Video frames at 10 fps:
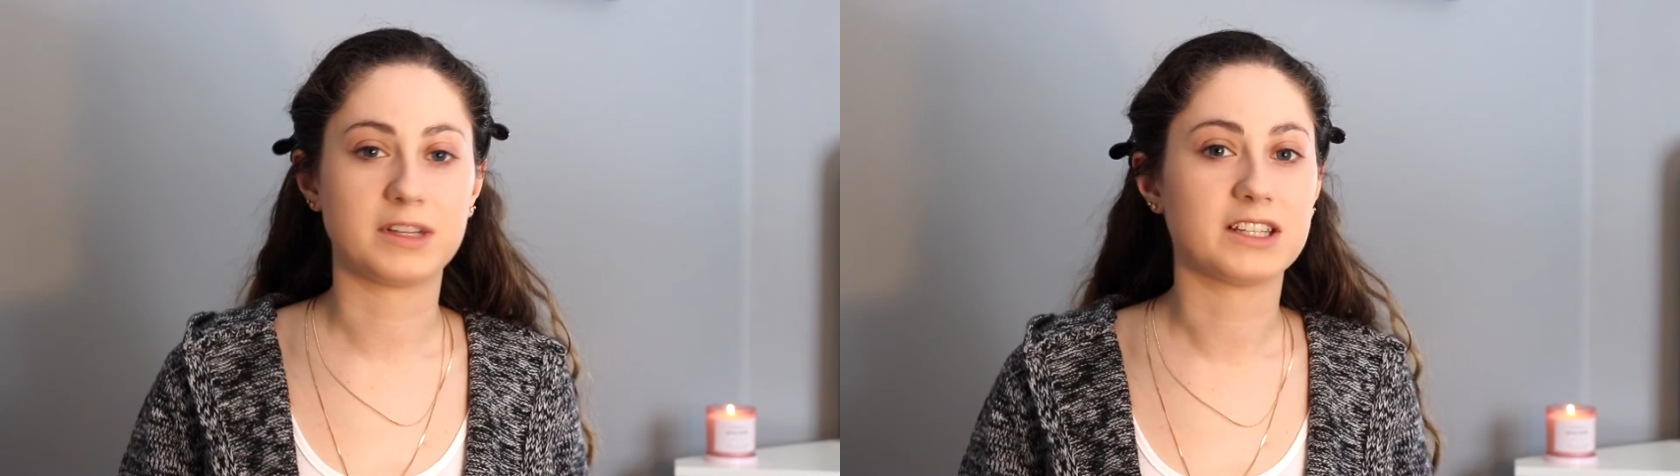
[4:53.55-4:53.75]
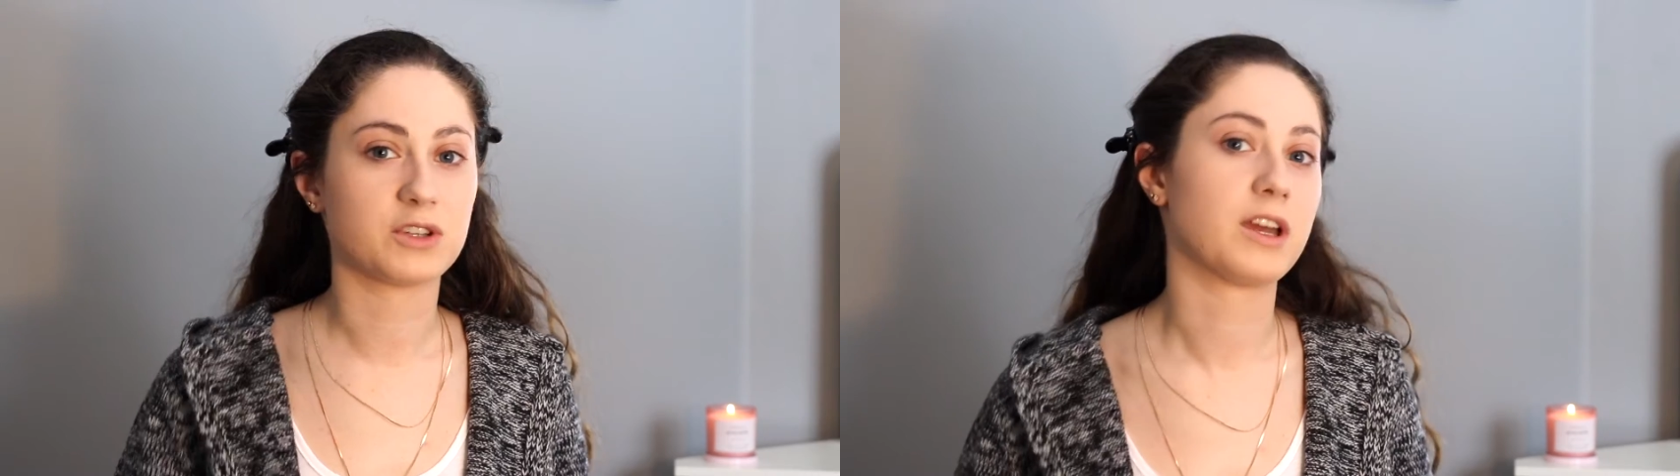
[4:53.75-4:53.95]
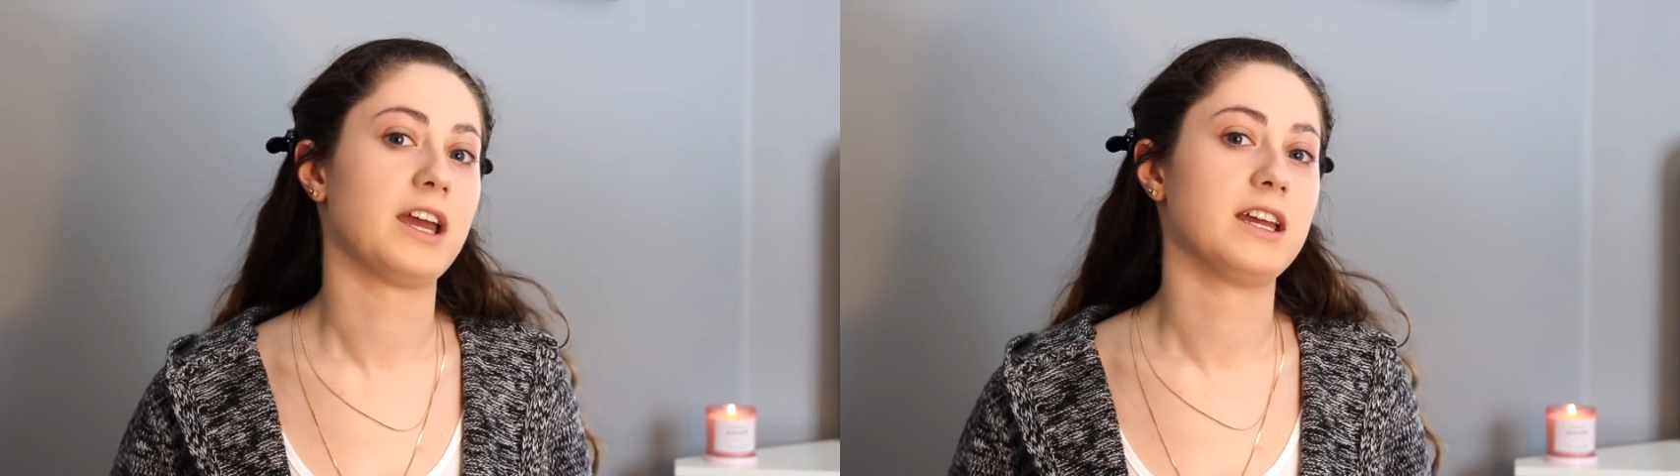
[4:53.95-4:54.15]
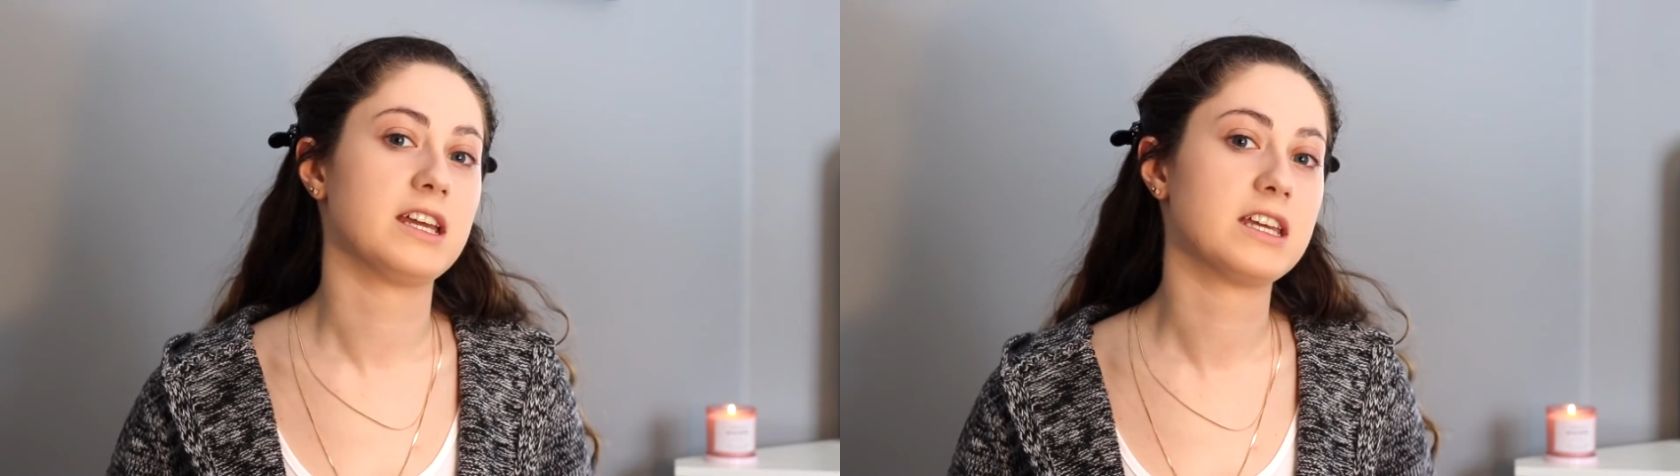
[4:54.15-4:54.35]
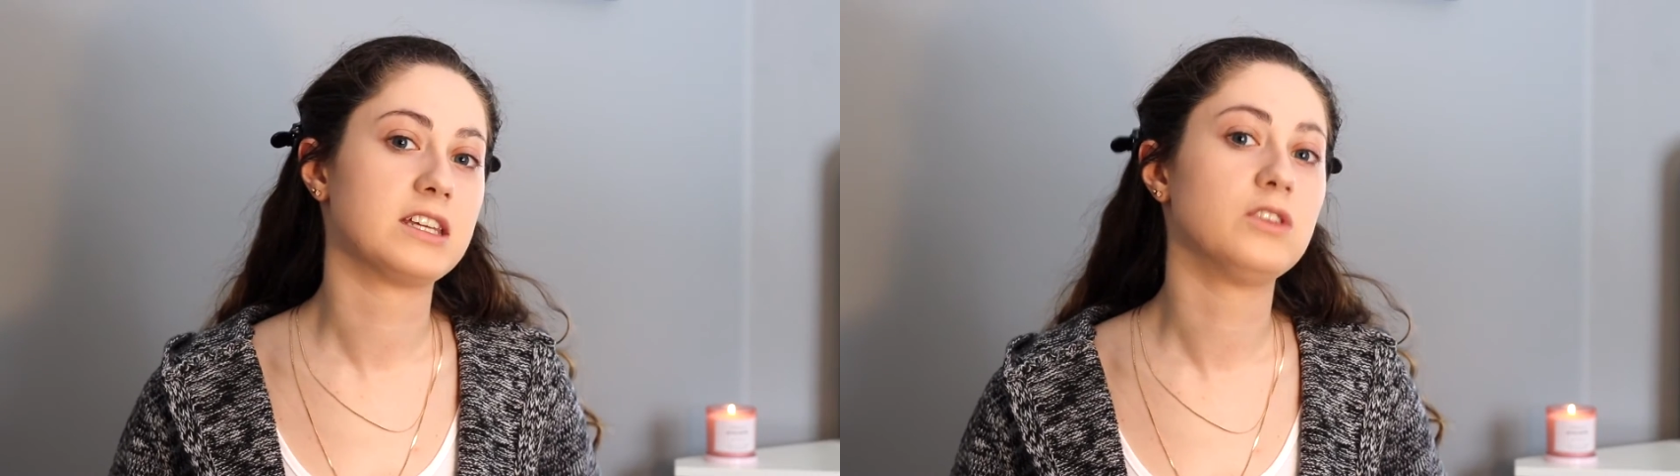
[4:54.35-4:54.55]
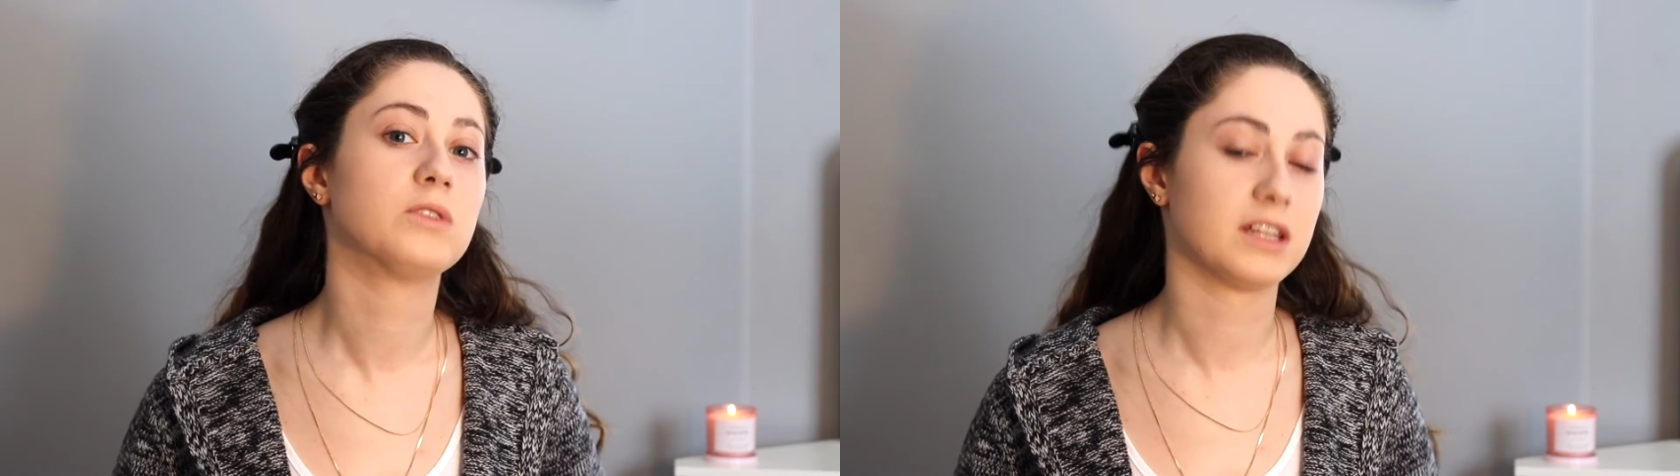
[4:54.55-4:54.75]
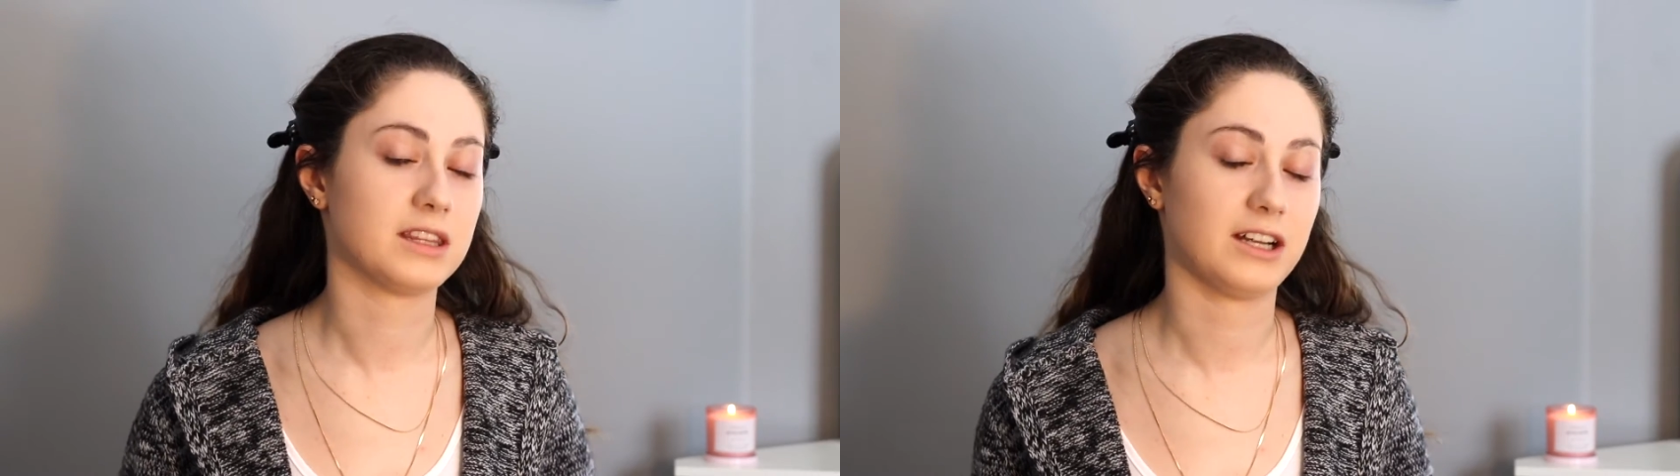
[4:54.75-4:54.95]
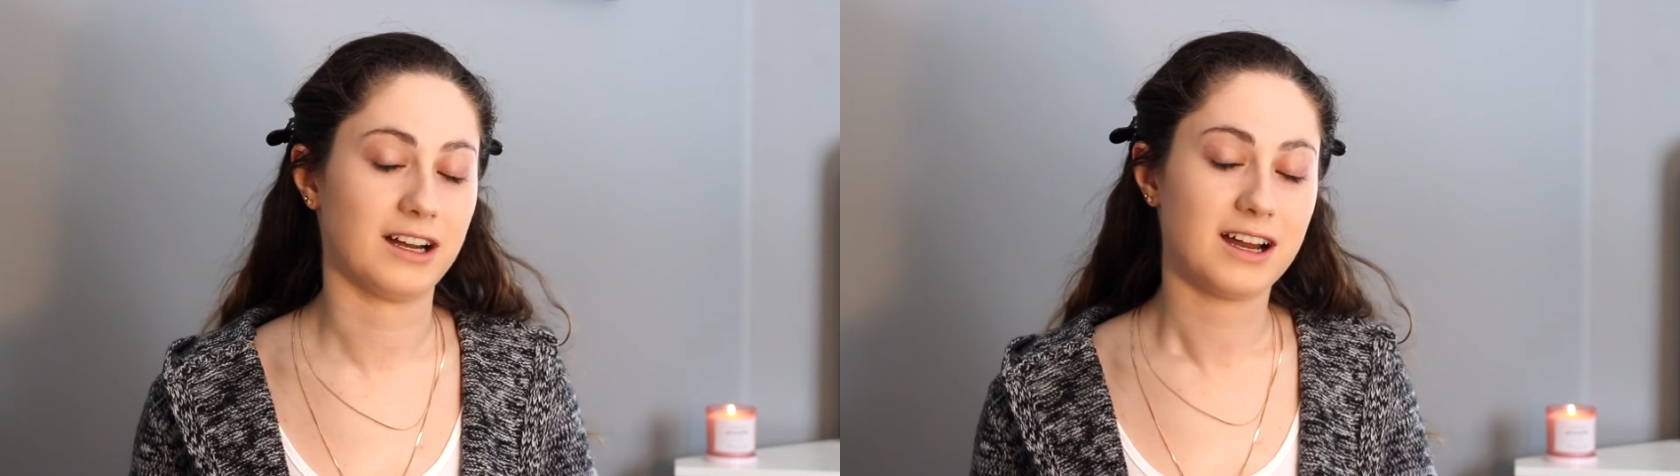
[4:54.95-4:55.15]
but that's okay. You'll get
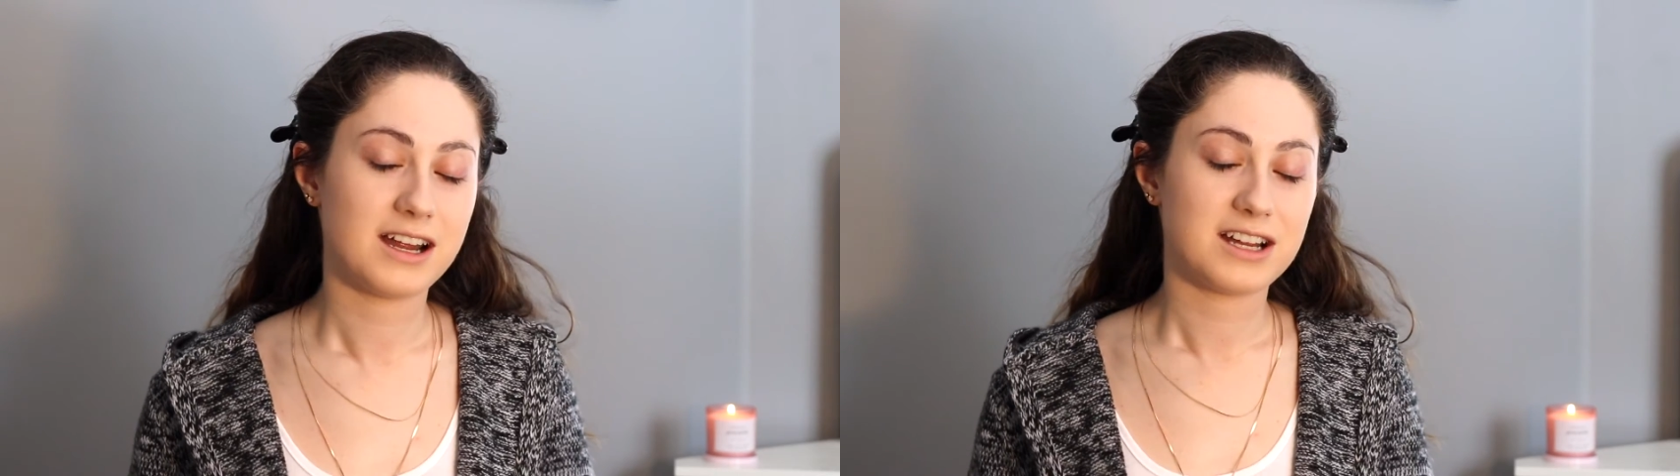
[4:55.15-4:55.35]
there.